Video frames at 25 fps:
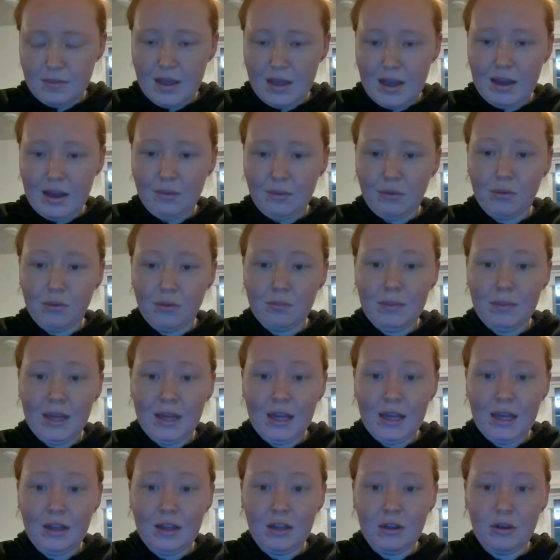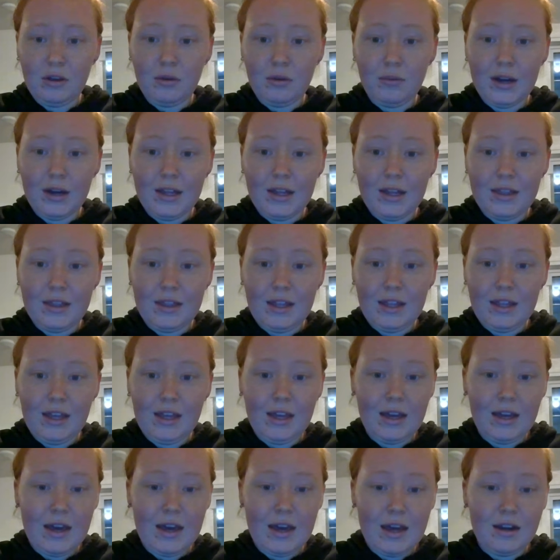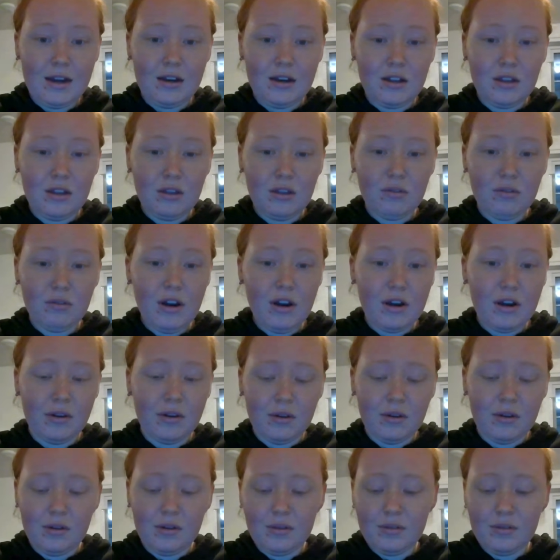I will meet you at the end of the row.